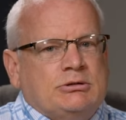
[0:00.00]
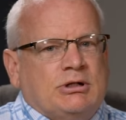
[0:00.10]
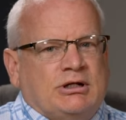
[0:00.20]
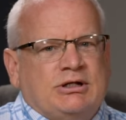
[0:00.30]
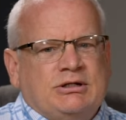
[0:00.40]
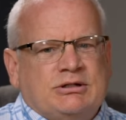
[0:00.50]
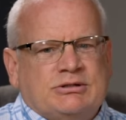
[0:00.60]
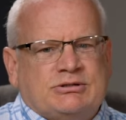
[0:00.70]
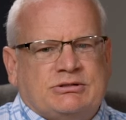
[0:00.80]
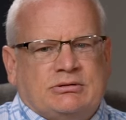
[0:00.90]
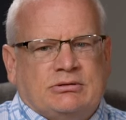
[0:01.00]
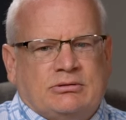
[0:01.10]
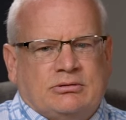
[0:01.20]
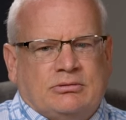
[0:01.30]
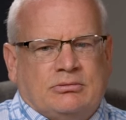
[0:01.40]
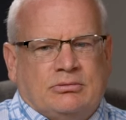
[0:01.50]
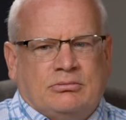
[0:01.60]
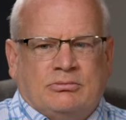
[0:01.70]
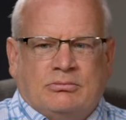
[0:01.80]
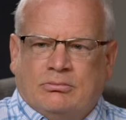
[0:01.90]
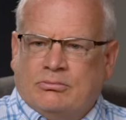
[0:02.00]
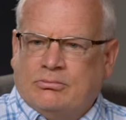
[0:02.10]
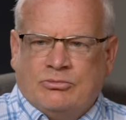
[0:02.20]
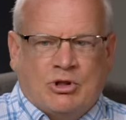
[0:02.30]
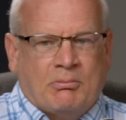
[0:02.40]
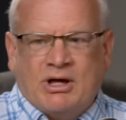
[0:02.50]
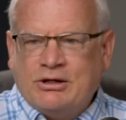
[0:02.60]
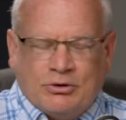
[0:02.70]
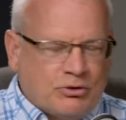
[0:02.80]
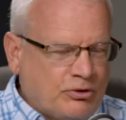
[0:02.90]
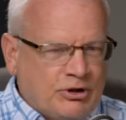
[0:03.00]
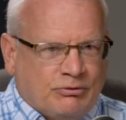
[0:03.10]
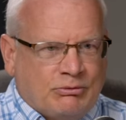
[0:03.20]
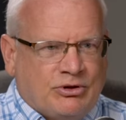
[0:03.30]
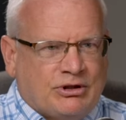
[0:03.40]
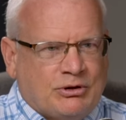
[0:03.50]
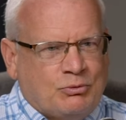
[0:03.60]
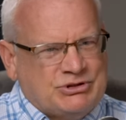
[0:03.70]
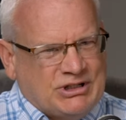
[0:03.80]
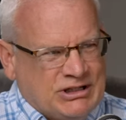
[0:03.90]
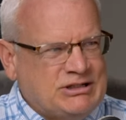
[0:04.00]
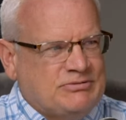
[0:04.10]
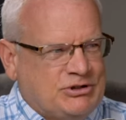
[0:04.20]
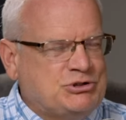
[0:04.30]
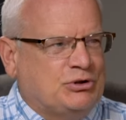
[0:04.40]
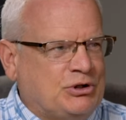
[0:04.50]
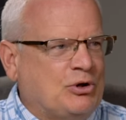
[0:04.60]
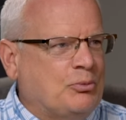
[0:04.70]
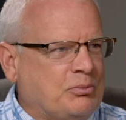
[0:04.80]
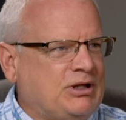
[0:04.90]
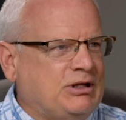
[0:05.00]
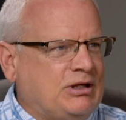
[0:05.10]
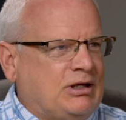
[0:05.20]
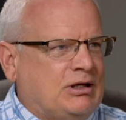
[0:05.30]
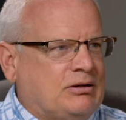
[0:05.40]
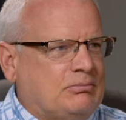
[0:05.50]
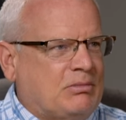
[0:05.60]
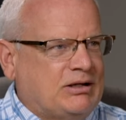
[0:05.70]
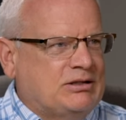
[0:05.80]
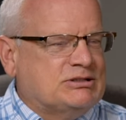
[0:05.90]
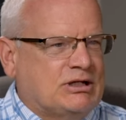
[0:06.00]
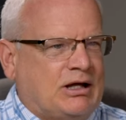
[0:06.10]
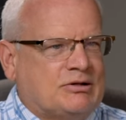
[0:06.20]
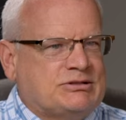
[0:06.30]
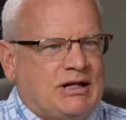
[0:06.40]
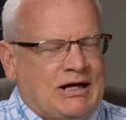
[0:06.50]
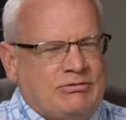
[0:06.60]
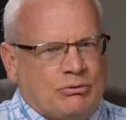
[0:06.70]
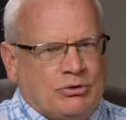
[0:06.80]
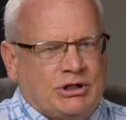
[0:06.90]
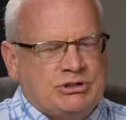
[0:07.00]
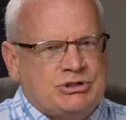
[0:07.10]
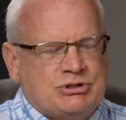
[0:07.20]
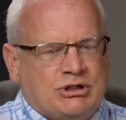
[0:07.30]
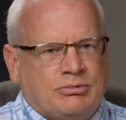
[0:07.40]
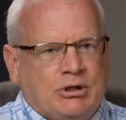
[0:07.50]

that he is the maker and creator of everything, that wants to individually know me and my ins and outs and have that relationship,